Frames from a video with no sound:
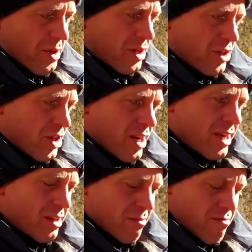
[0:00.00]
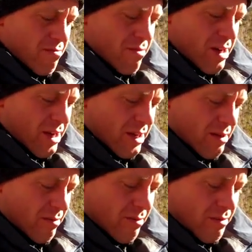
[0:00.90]
drink your giant mug
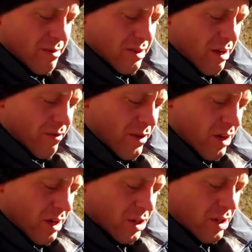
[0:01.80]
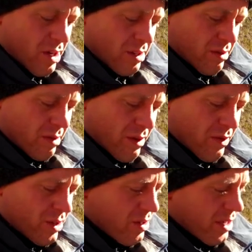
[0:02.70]
of coffee, hot chocolate, whatever
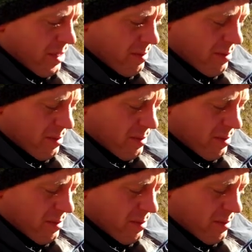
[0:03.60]
you're drinking.